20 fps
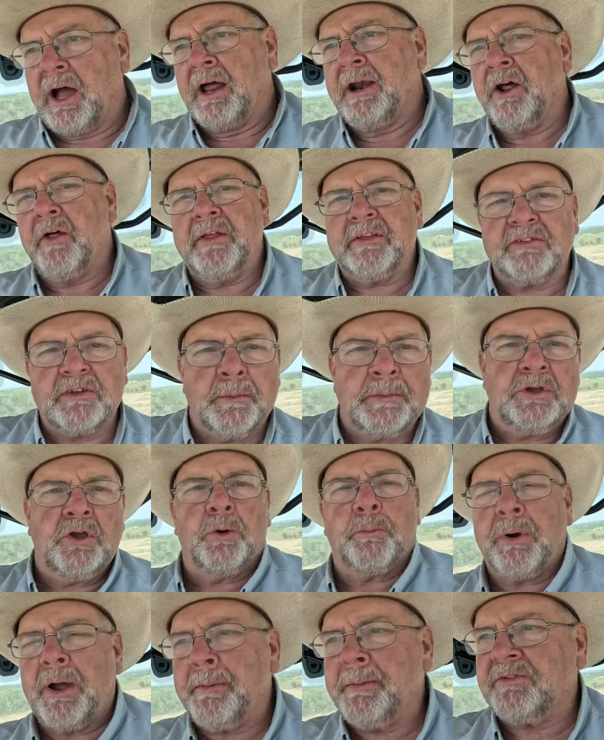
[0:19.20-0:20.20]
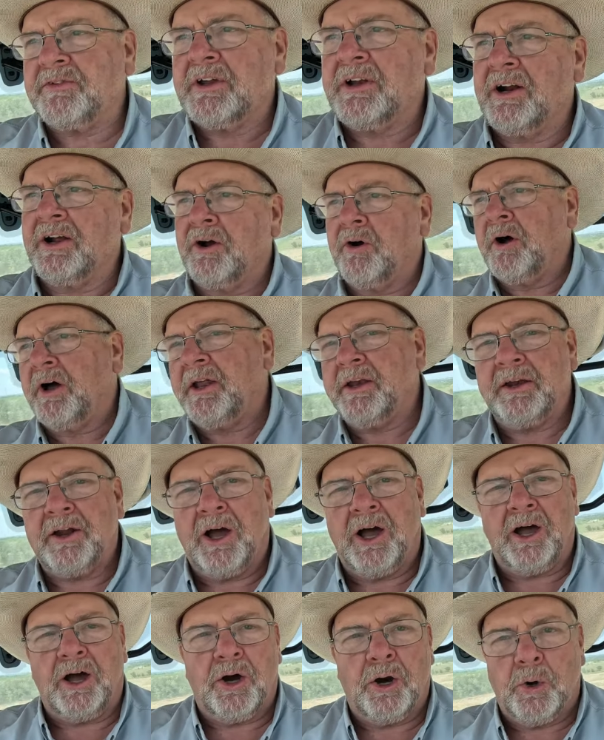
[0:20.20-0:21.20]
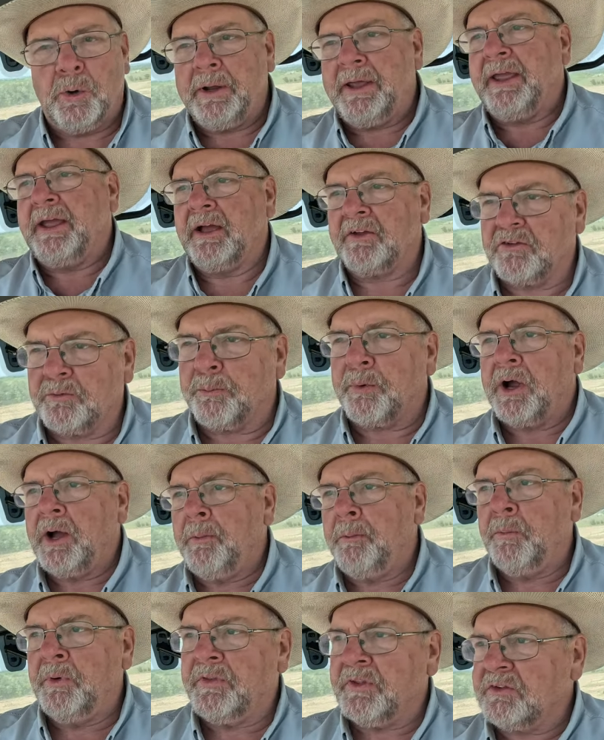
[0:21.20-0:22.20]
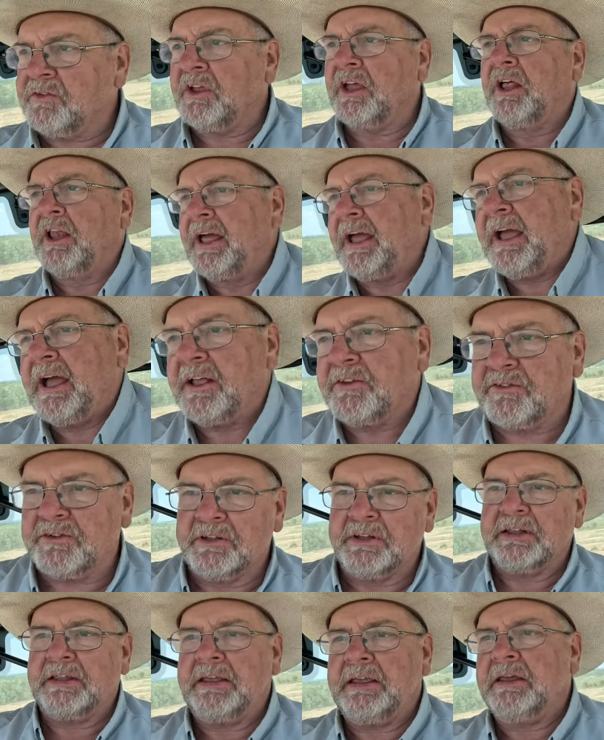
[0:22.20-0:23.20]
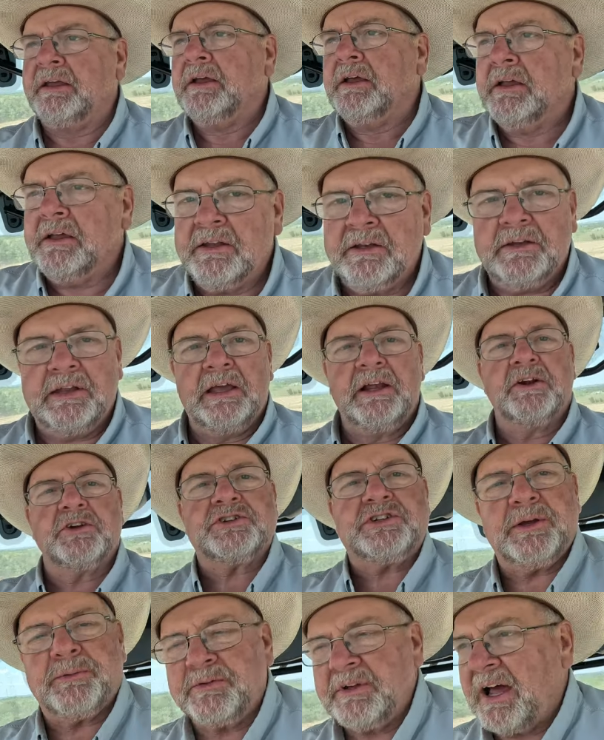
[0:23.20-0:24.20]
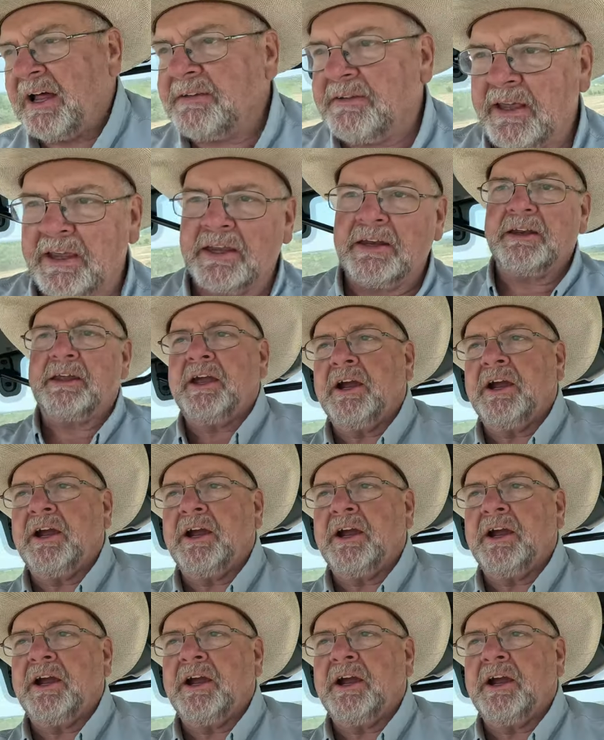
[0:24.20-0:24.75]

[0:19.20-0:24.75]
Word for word: I know that some of you are probably sitting there going, uh oh, he has a problem with his LS and the dealership's not taking